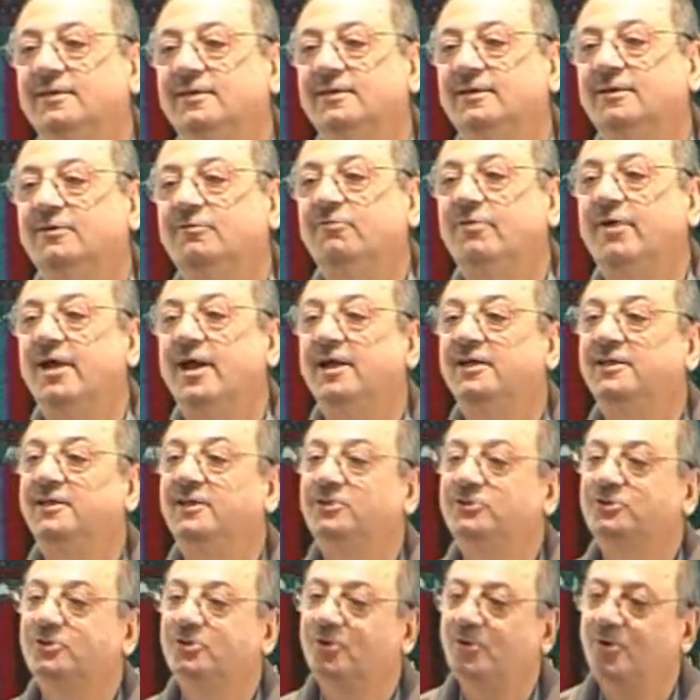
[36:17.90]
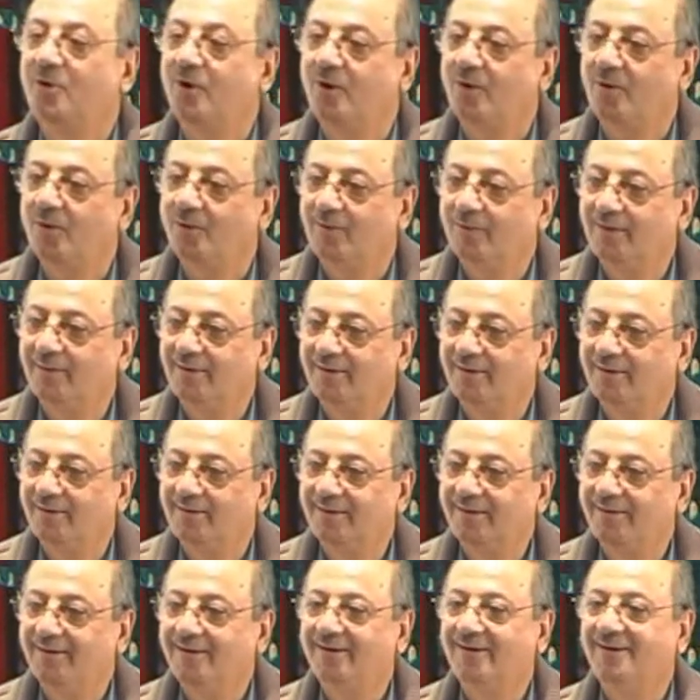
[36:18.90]
Where did you go?
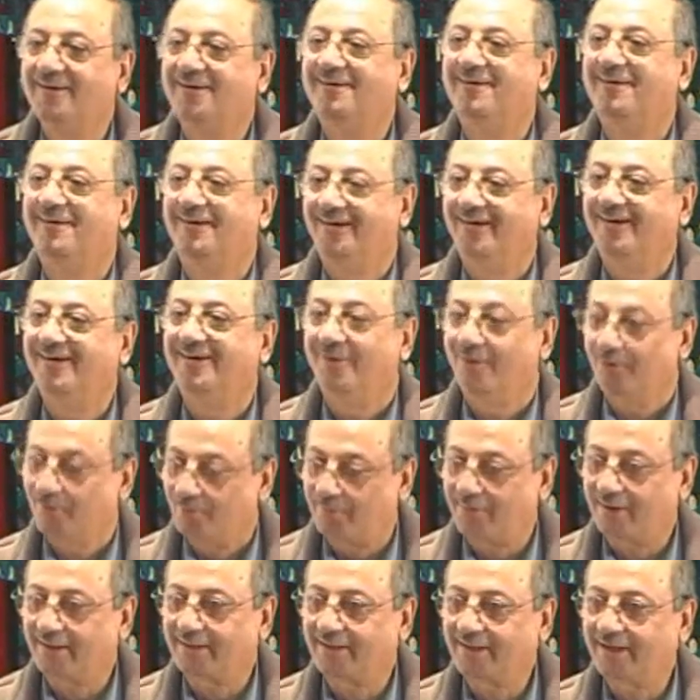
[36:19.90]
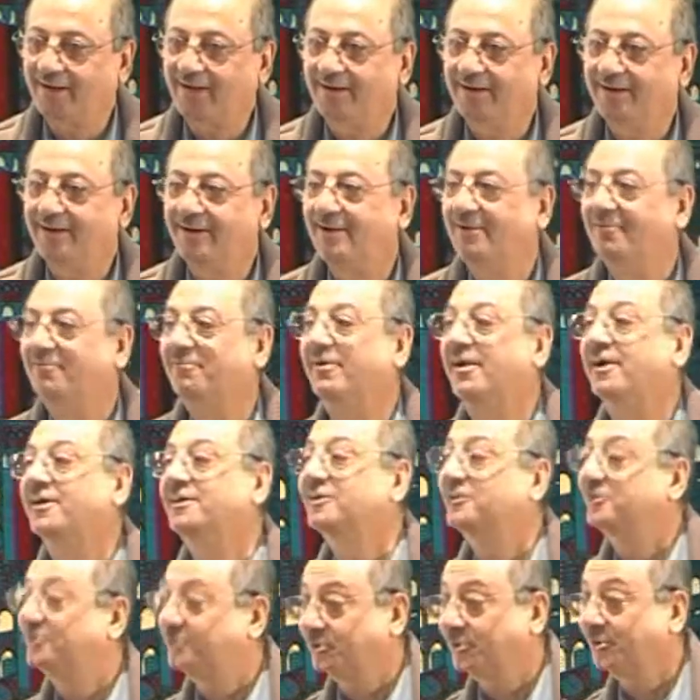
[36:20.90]
Oh brother, where did
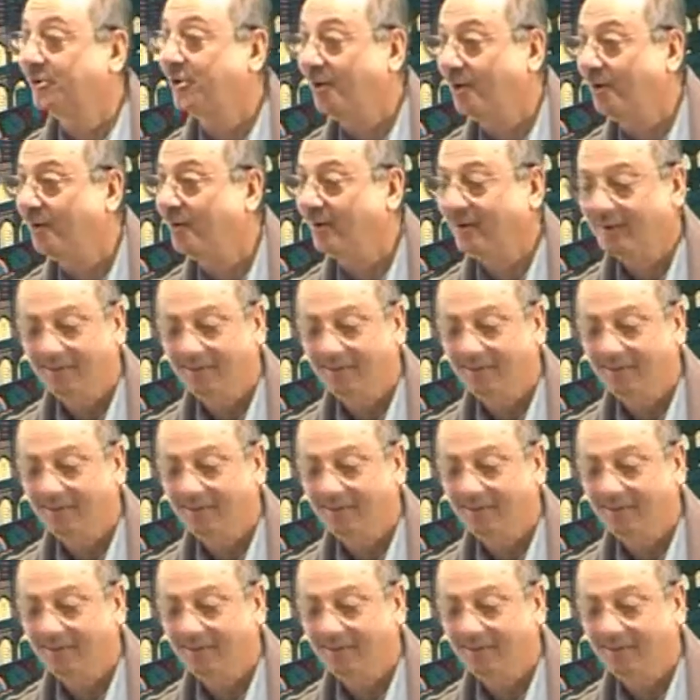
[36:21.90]
you go?